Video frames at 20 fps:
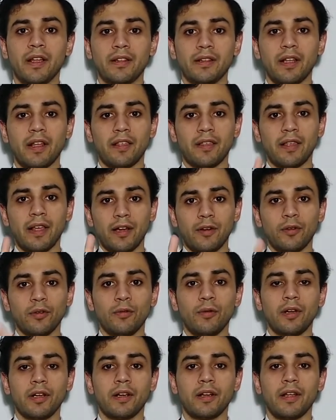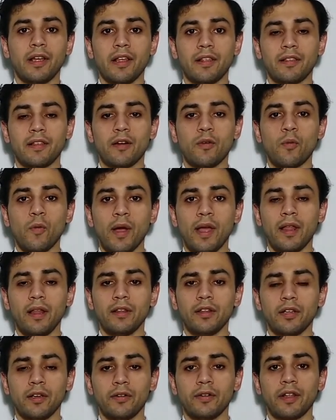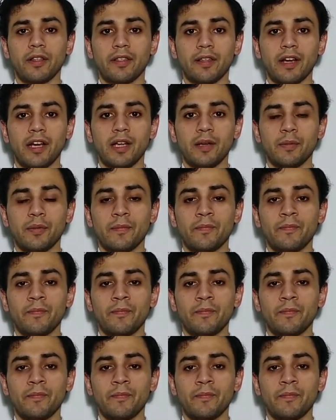The second one is the well-known Skype.